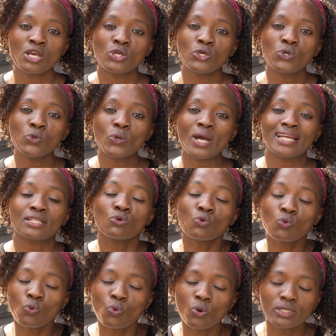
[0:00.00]
look at
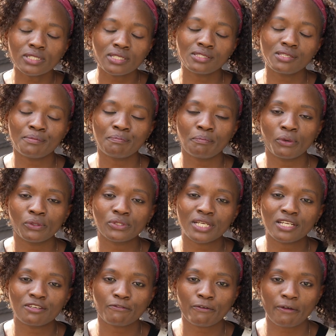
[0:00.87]
what is
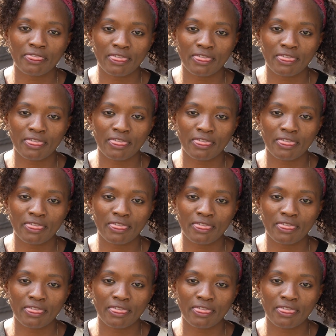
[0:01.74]
important for